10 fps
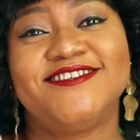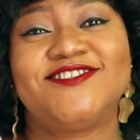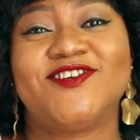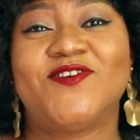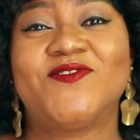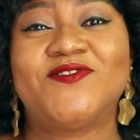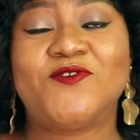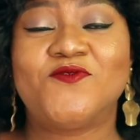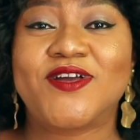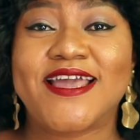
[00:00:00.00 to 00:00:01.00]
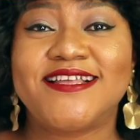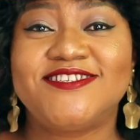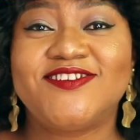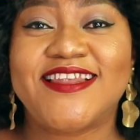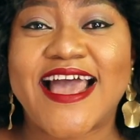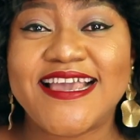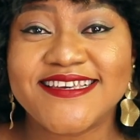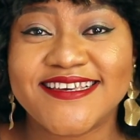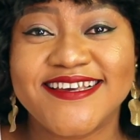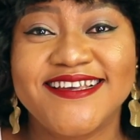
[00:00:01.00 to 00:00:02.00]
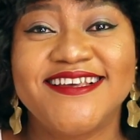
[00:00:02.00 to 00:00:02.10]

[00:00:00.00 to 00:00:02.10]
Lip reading: So don't forget to like,